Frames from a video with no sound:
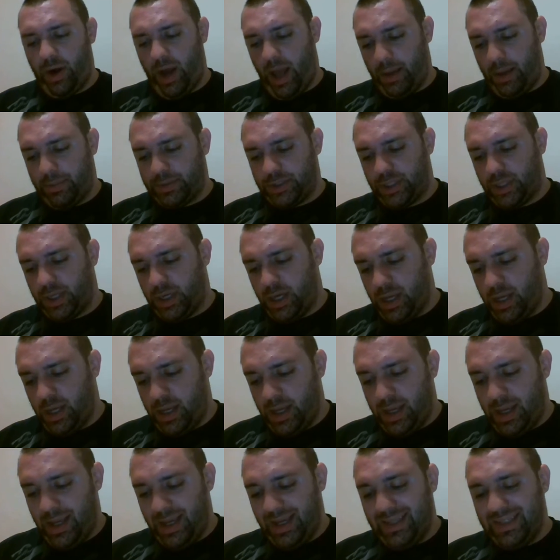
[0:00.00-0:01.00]
option,
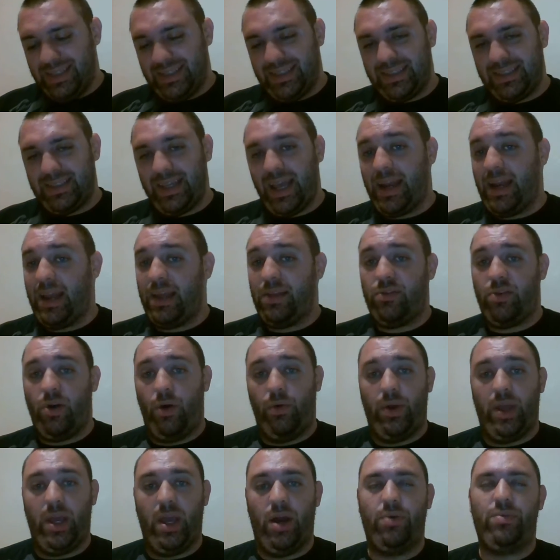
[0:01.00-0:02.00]
San
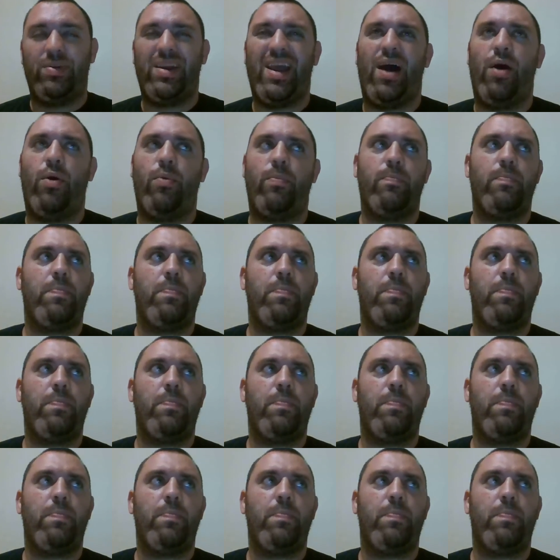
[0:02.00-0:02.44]
Antonio. Now,